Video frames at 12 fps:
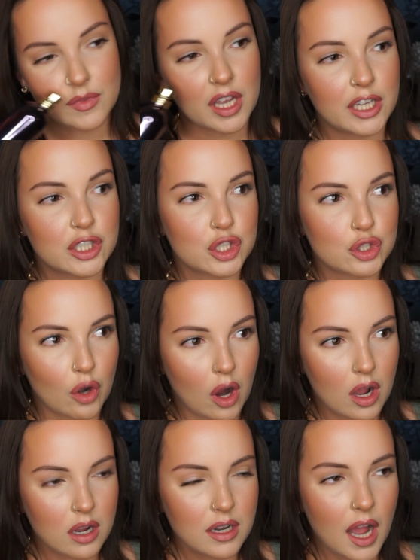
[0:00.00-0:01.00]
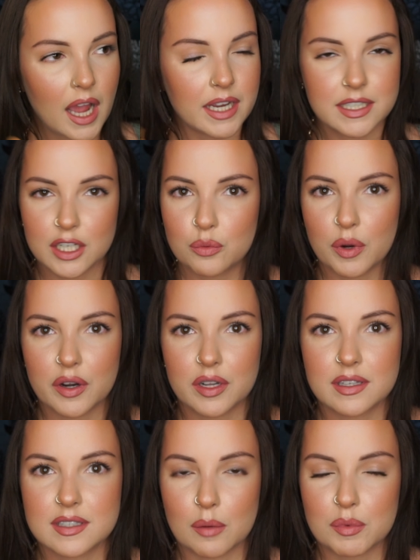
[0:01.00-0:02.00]
It's strong. I did wear it in
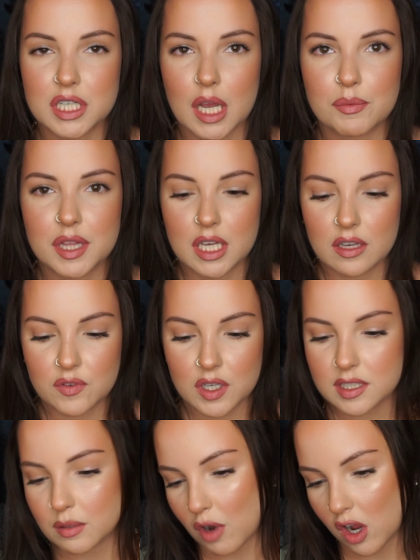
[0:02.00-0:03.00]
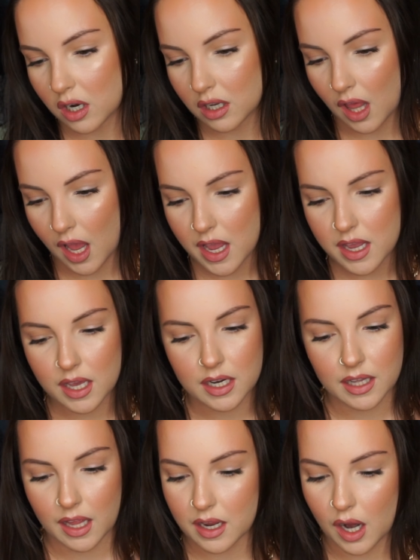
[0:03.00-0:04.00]
the summertime in the evenings, I'm not gonna lie,
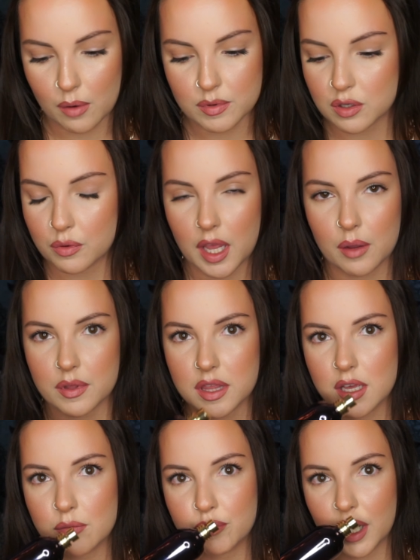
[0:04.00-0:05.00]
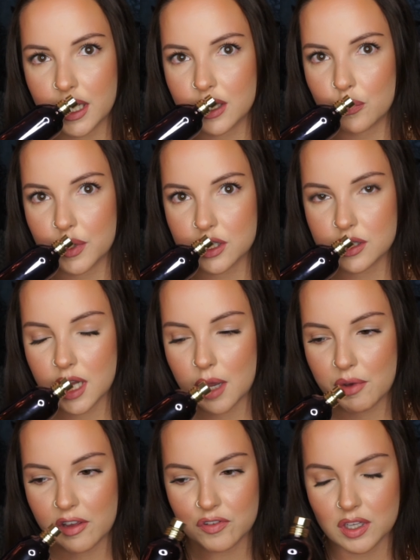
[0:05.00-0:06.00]
and I was okay with it. But in the wintertime,
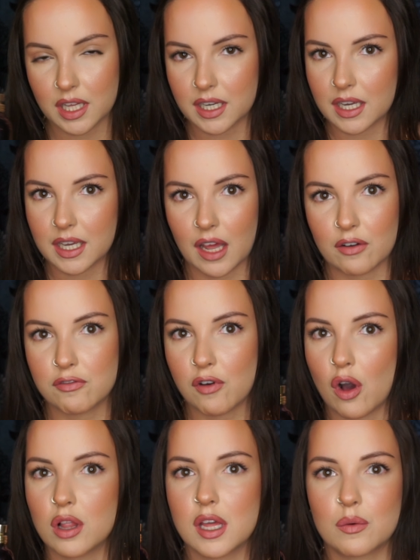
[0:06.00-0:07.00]
I feel like, again, fall